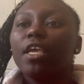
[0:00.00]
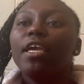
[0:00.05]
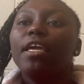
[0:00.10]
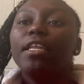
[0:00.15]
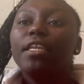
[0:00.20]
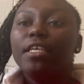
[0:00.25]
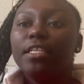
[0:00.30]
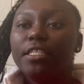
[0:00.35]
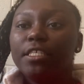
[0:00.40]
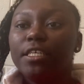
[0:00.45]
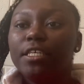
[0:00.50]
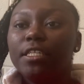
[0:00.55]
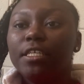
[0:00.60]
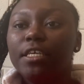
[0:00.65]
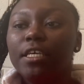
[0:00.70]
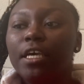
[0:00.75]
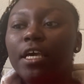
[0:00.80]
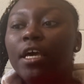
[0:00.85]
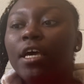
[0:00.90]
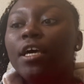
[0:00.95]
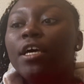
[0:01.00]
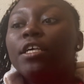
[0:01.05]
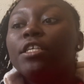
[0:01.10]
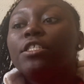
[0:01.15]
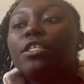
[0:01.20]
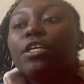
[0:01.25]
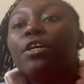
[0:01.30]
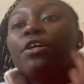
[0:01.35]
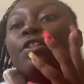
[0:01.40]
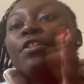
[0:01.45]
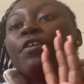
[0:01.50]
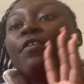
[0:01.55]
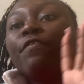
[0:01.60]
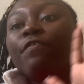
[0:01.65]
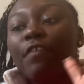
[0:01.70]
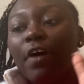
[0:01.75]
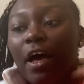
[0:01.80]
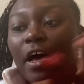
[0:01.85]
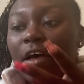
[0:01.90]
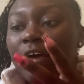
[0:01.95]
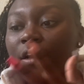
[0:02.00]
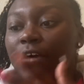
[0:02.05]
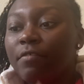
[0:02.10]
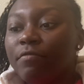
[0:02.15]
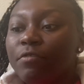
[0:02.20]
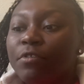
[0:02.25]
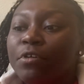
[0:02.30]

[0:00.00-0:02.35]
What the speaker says: detail it. So the five